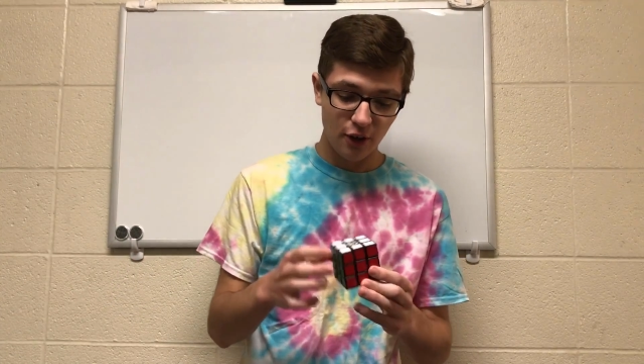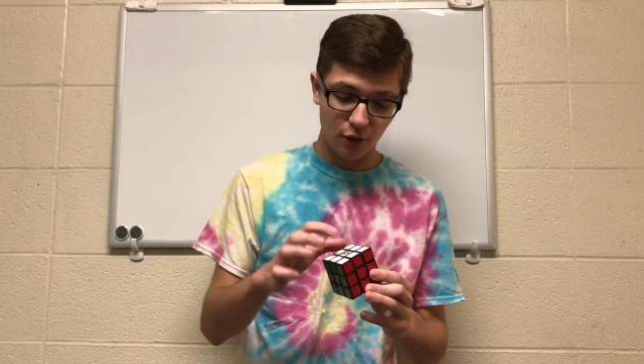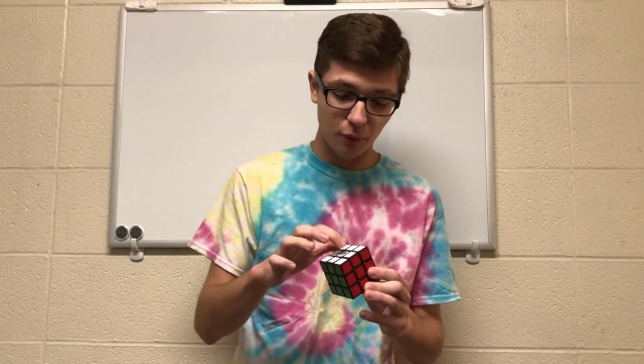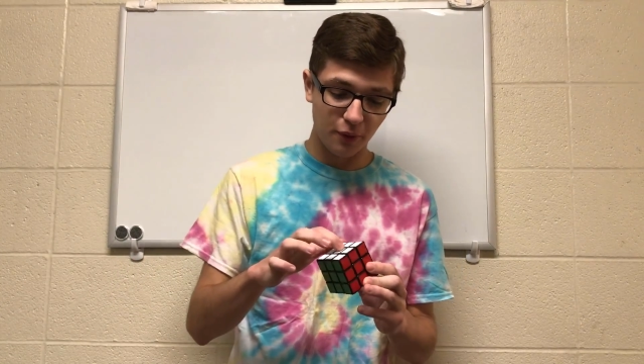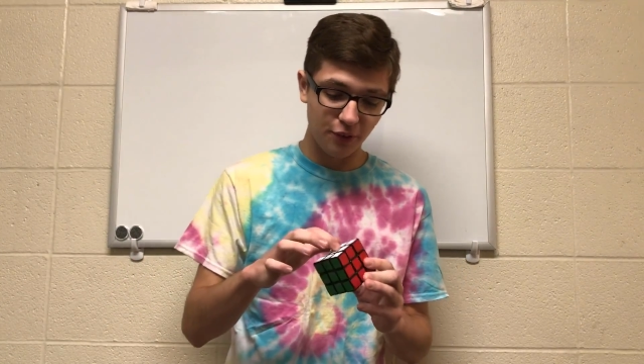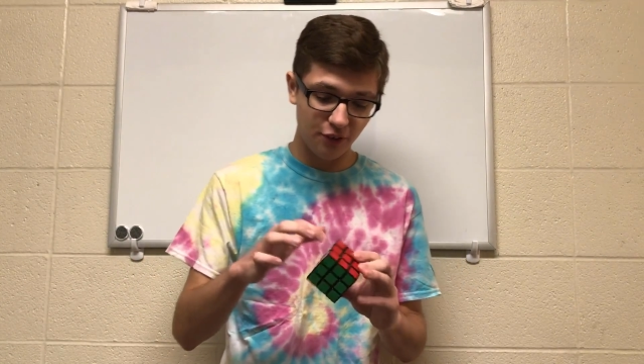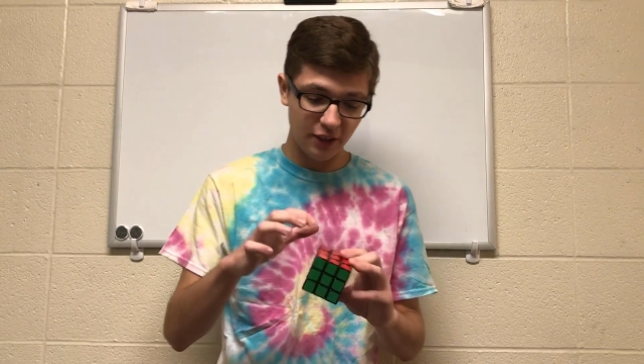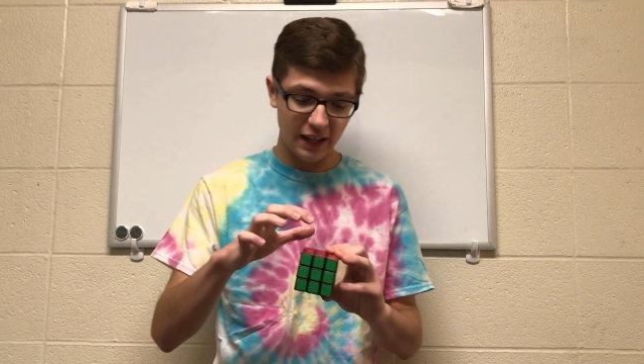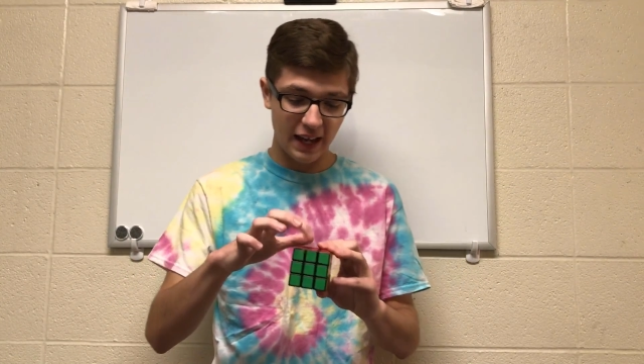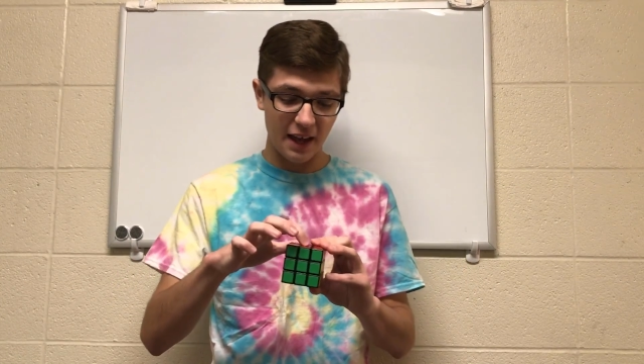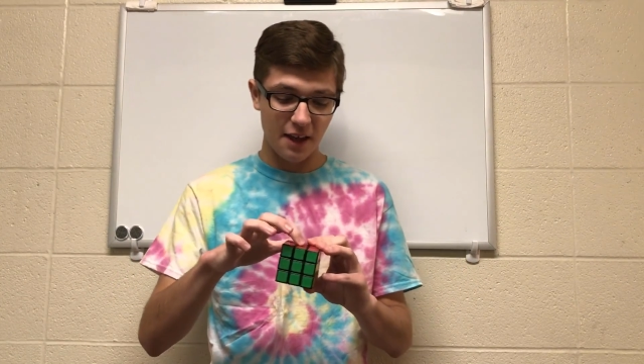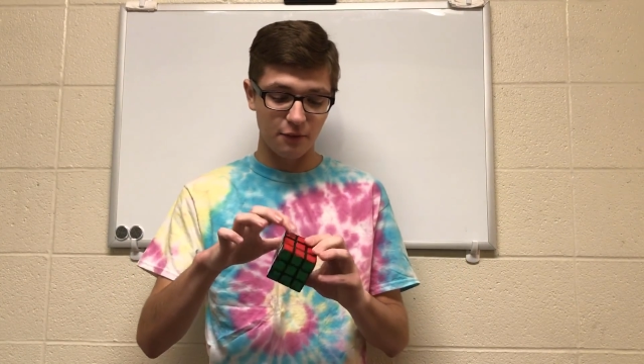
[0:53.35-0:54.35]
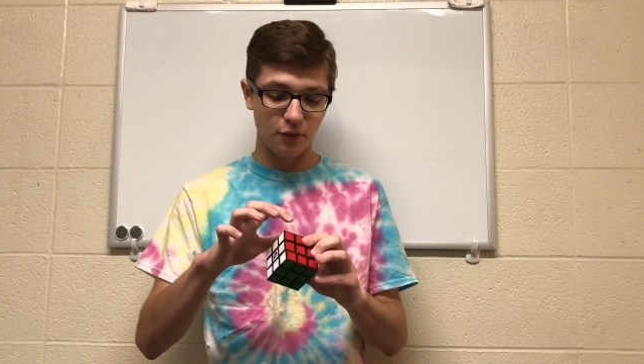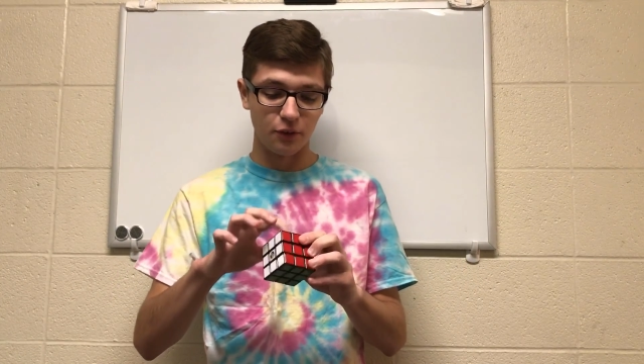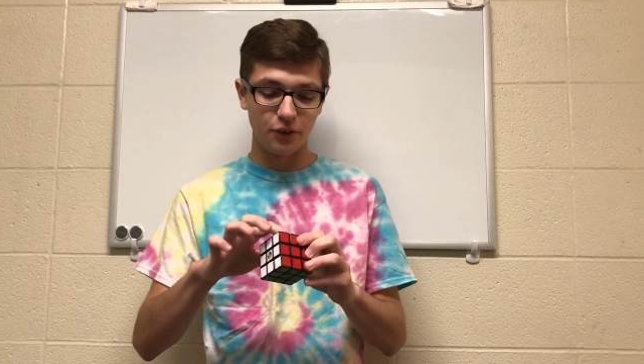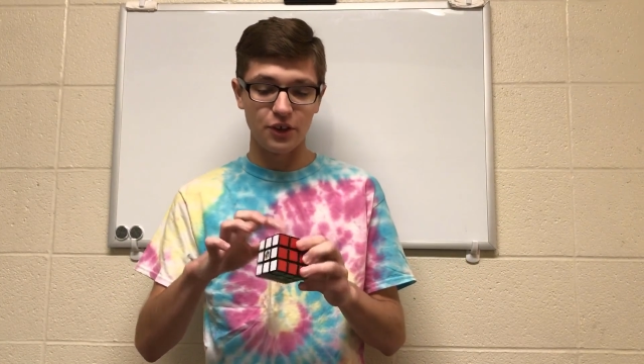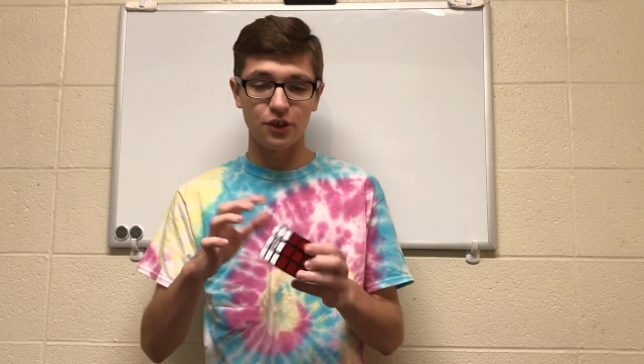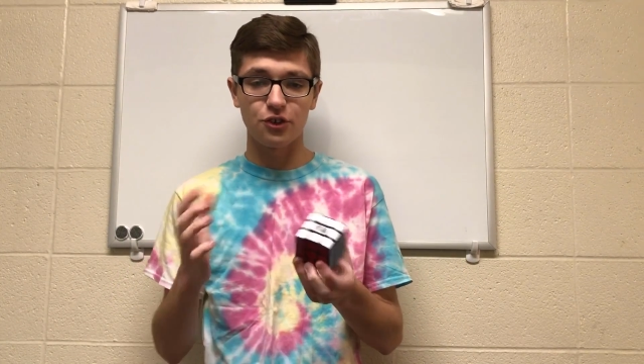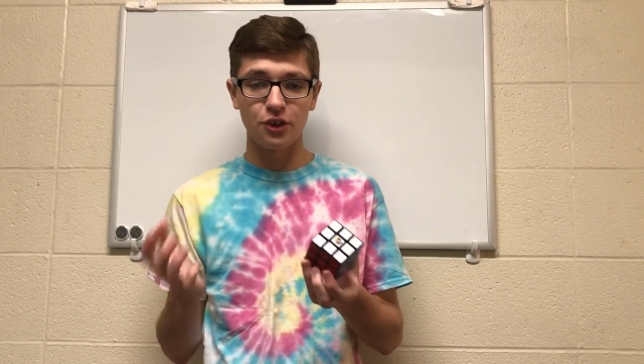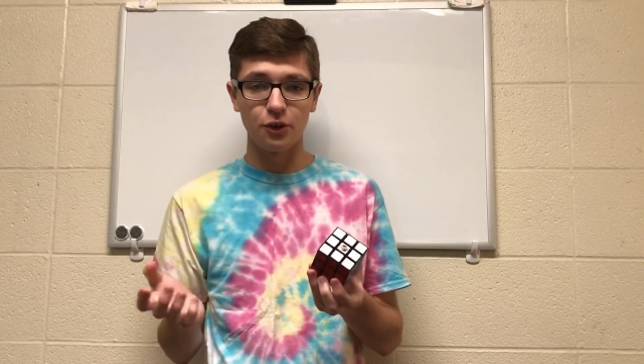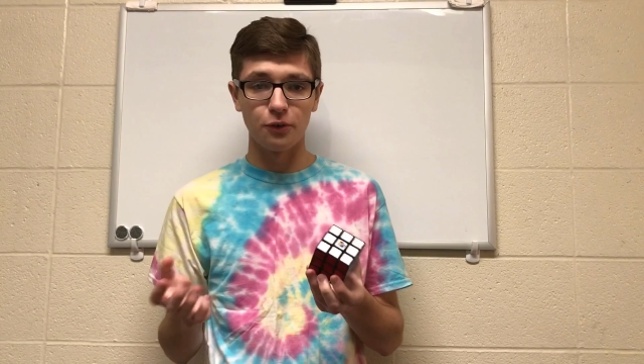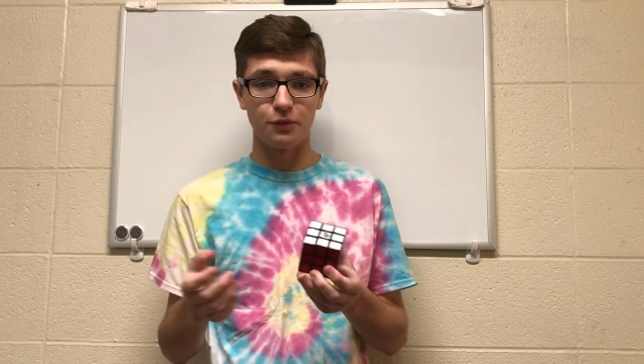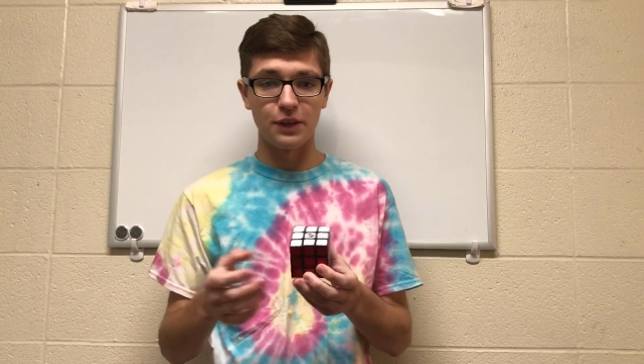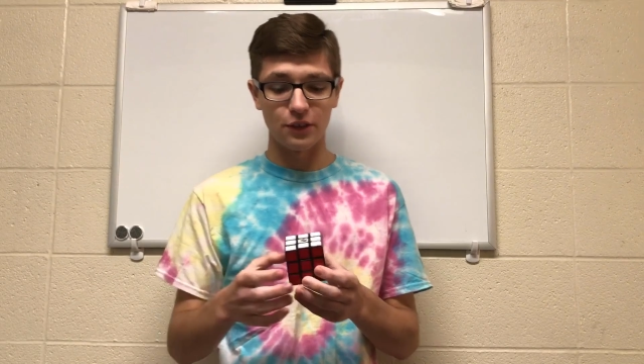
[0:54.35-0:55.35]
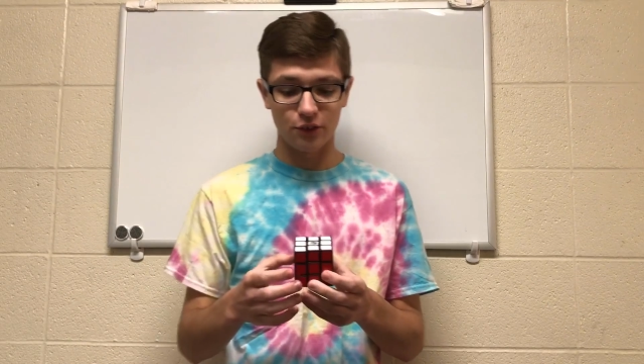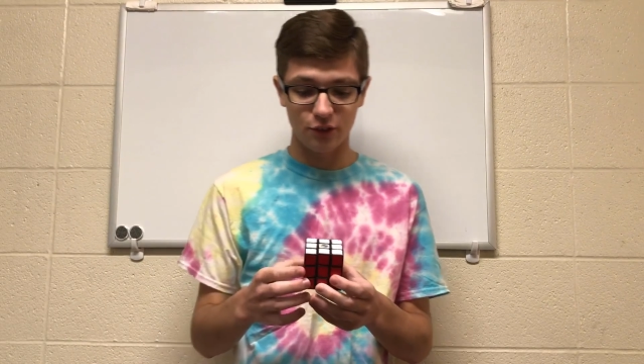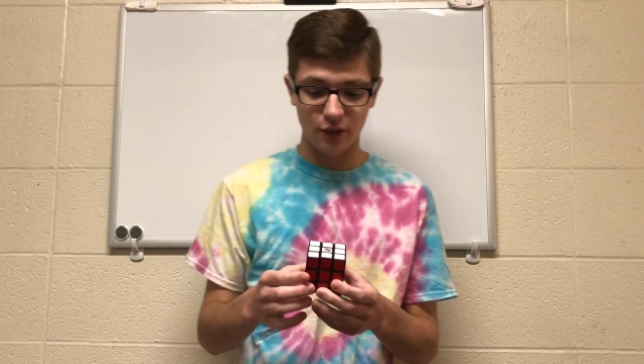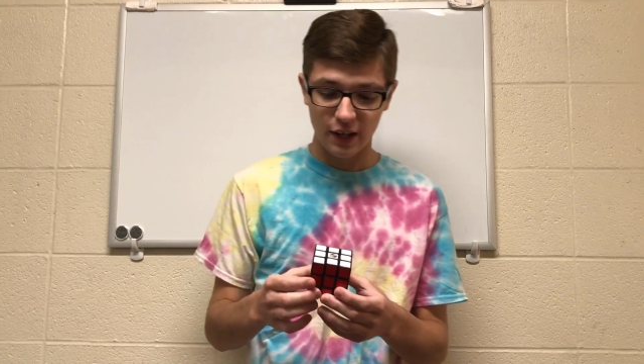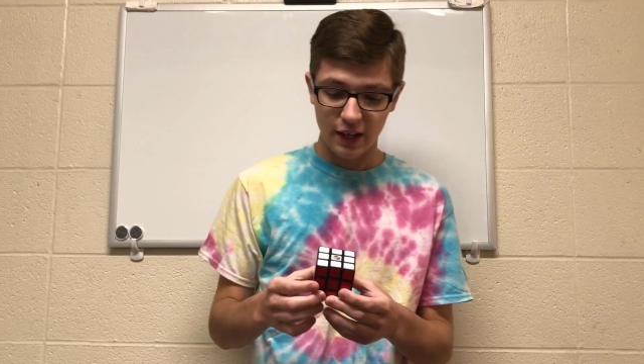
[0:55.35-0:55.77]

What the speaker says: the ones that have only a single face.